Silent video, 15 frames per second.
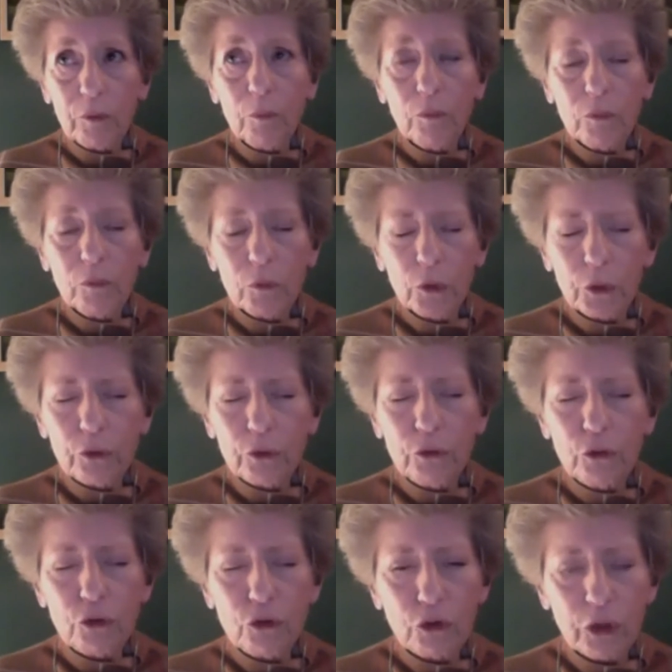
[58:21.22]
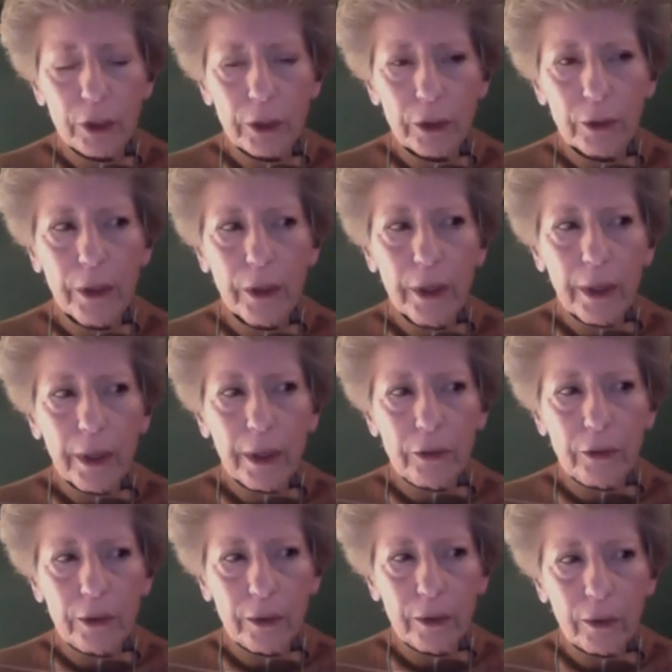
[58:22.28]
learn to share and
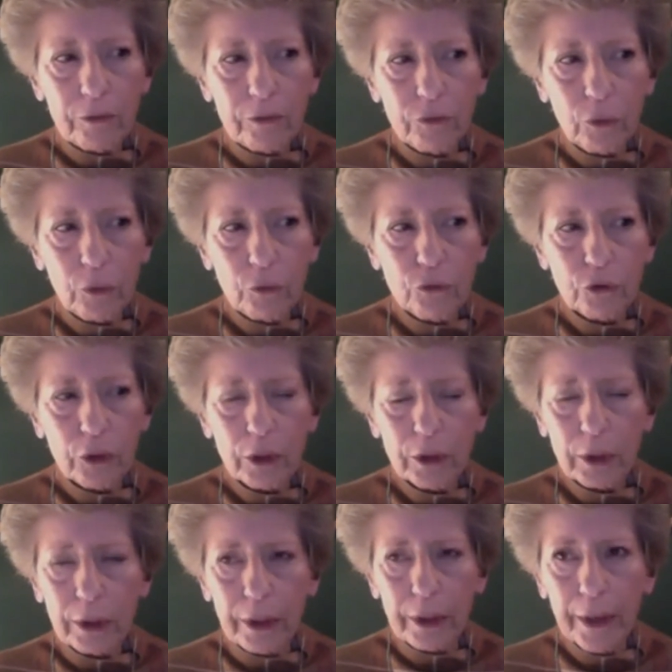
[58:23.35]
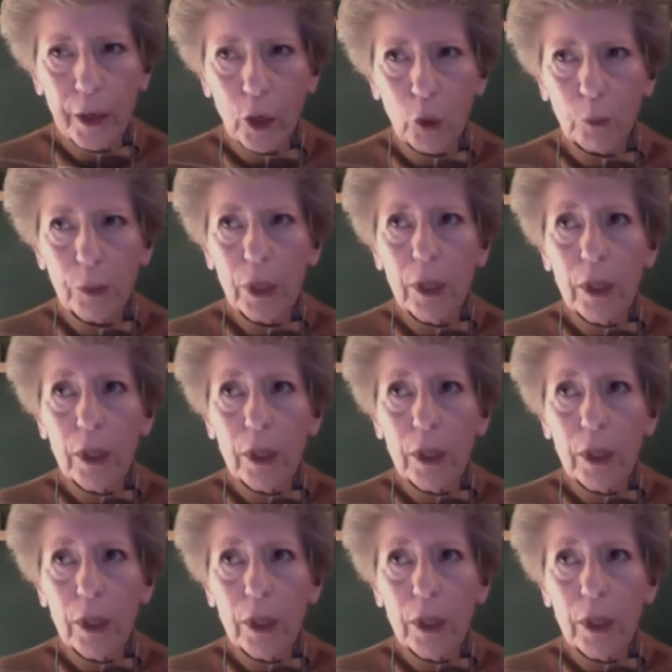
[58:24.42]
to associate and help